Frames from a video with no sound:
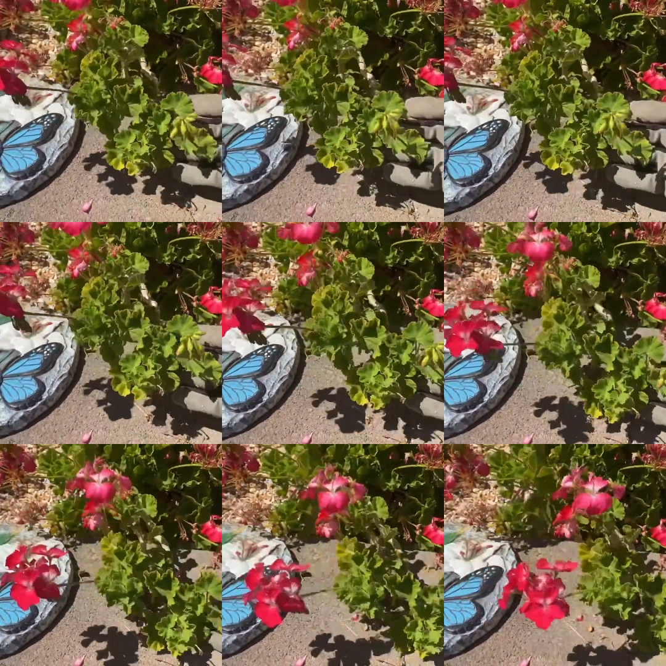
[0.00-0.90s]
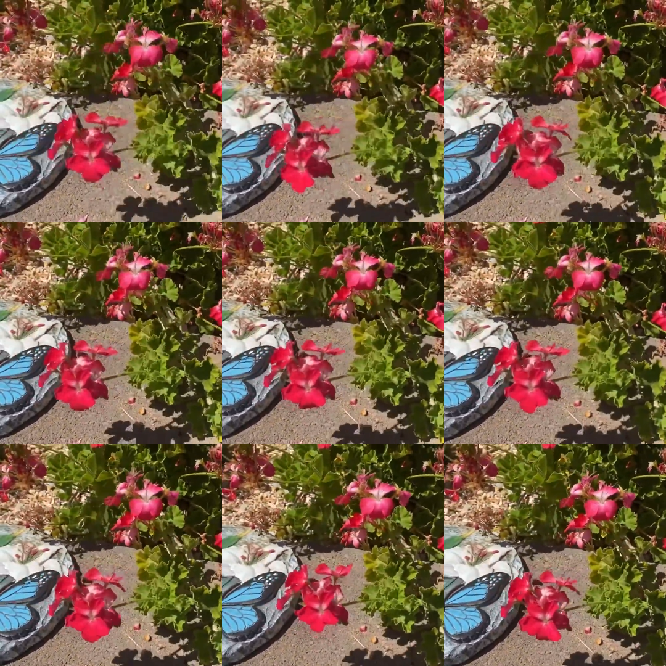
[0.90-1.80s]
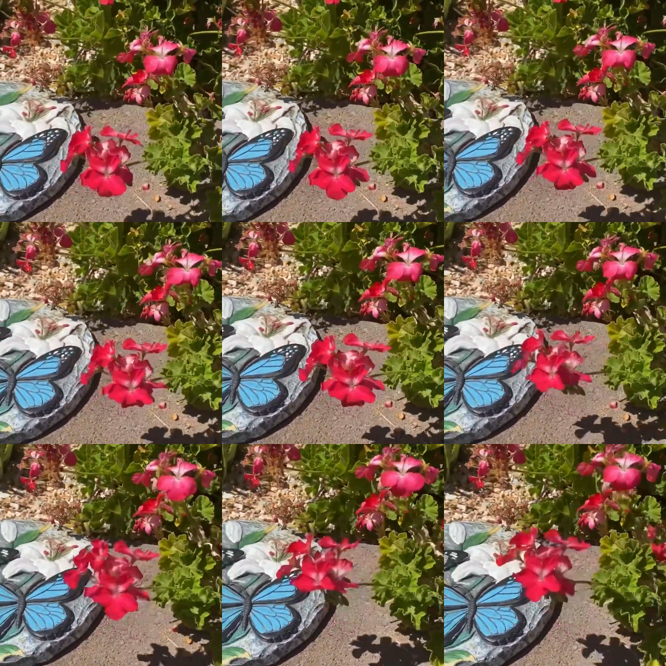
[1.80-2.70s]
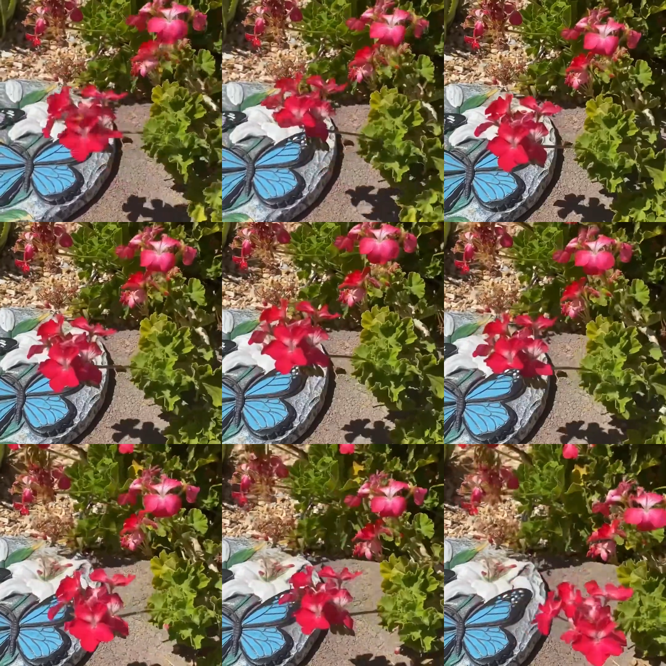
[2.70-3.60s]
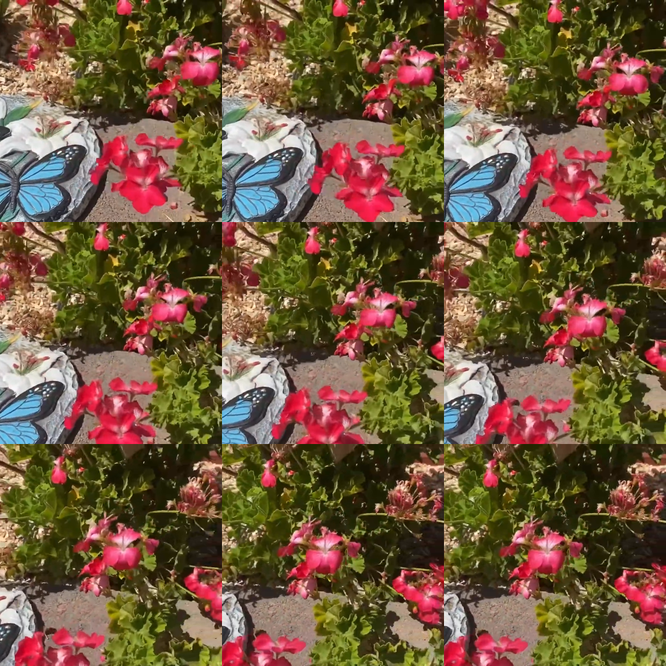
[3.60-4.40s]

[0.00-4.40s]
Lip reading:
[unreadable: no face in view]